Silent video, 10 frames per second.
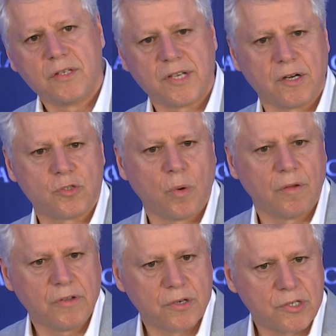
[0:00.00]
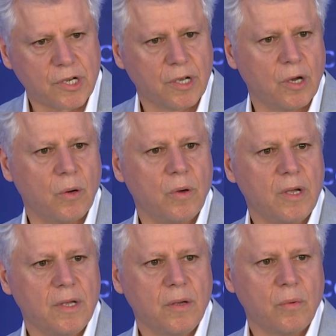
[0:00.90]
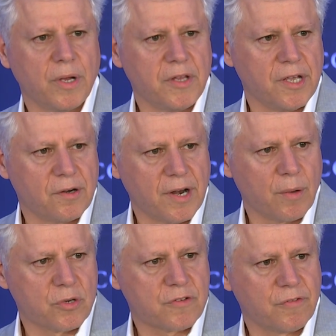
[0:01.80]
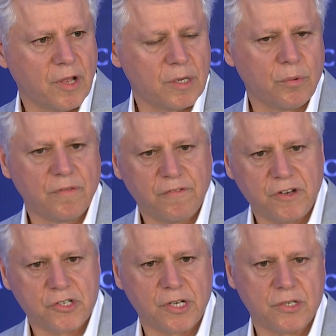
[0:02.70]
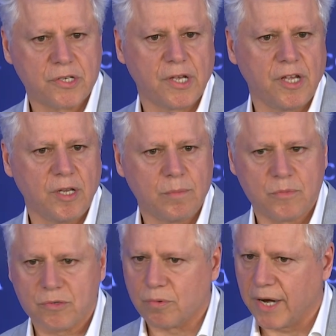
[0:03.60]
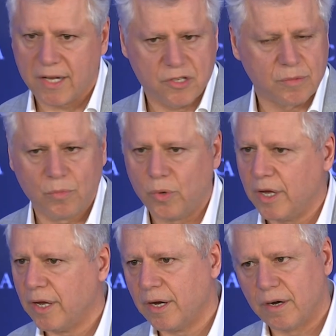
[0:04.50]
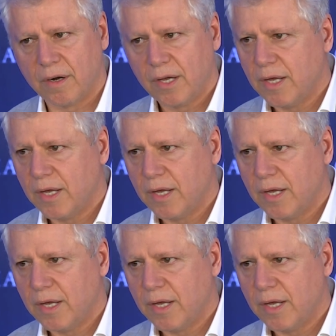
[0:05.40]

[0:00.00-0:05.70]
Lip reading: 10 or 12 years ago, when the internet was flooded with phishing schemes, ransomware,